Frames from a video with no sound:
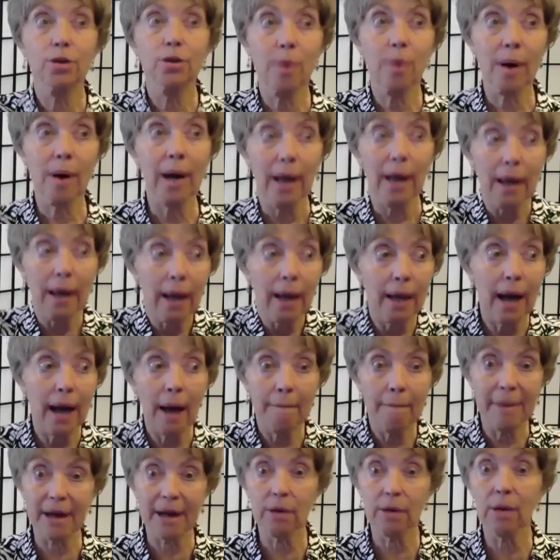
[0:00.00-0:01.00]
to
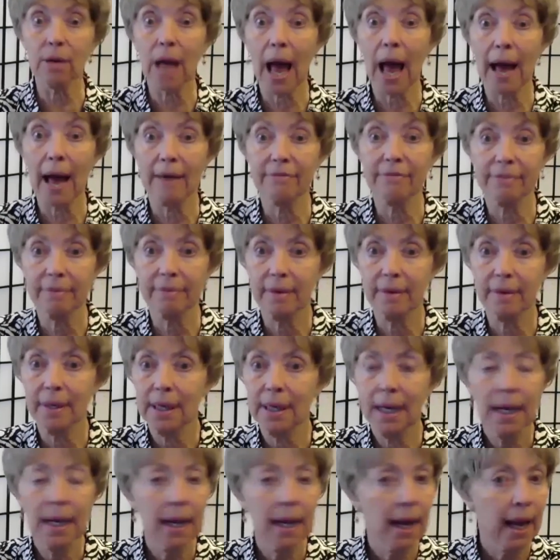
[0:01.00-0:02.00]
a better life.
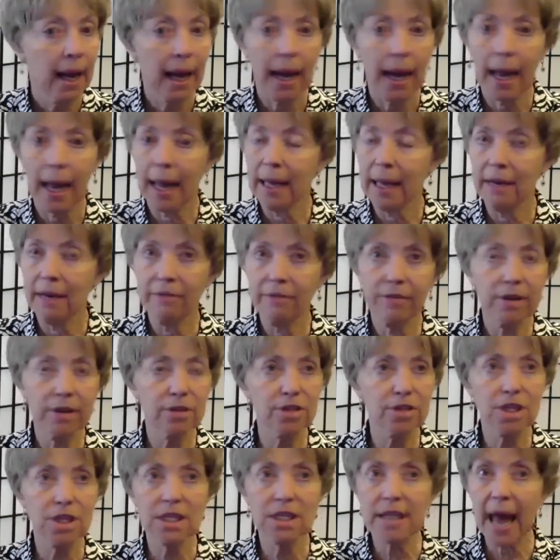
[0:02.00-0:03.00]
And if
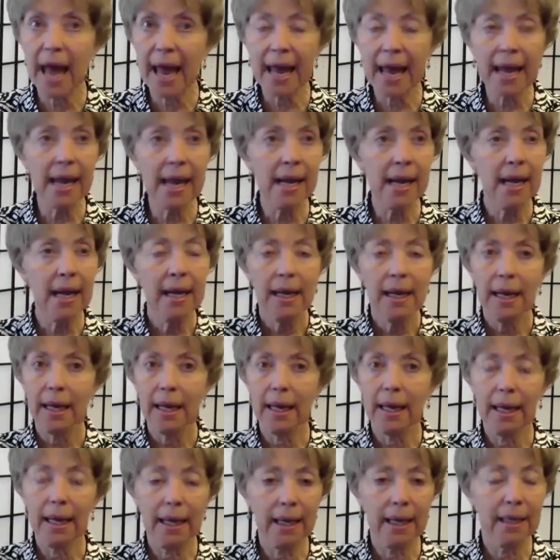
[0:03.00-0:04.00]
you stay
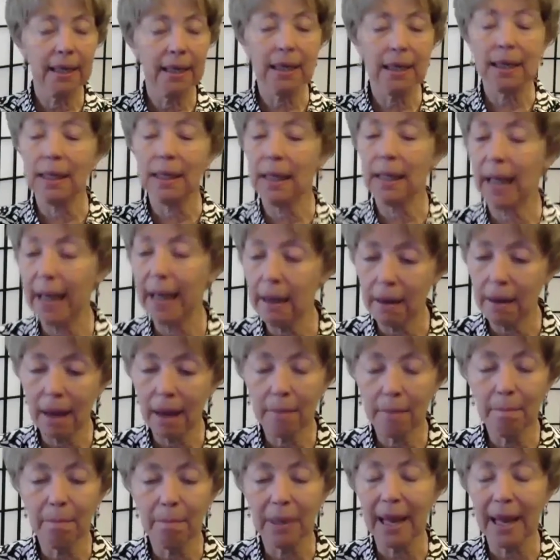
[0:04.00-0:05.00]
in
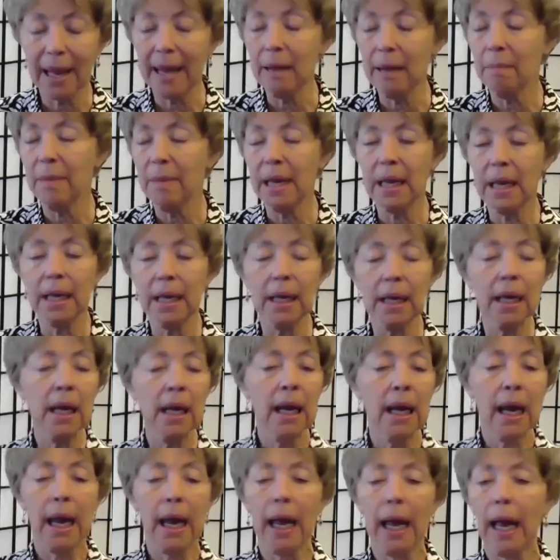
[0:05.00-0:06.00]
claim, blaming
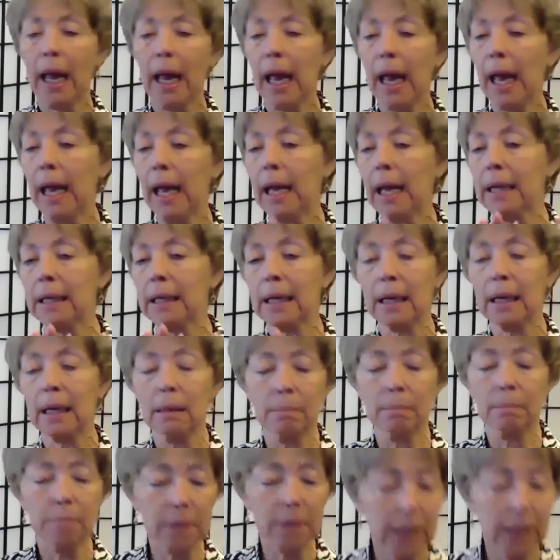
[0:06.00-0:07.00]
and
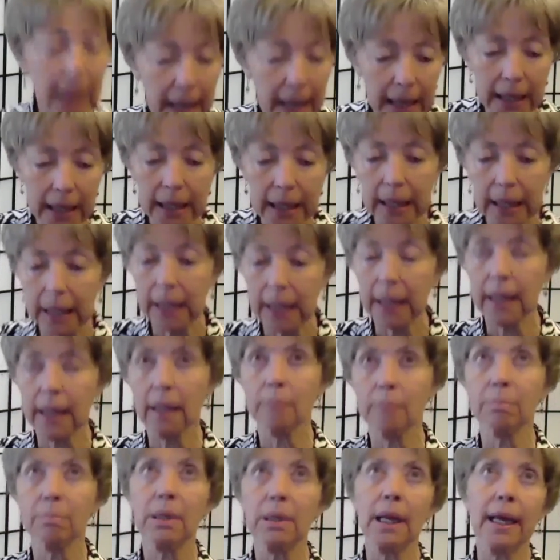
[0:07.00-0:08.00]
complaining
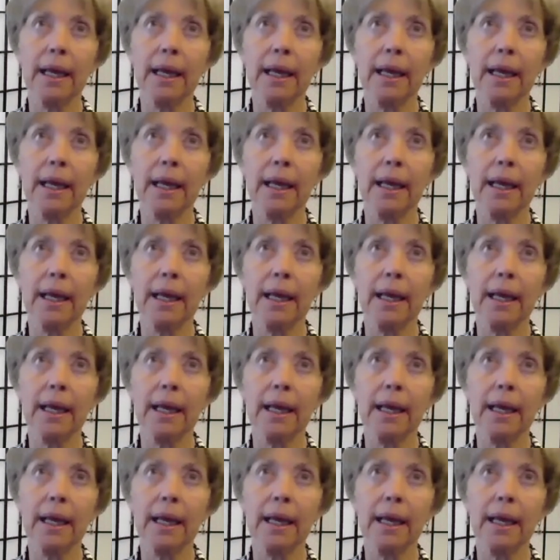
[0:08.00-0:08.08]
and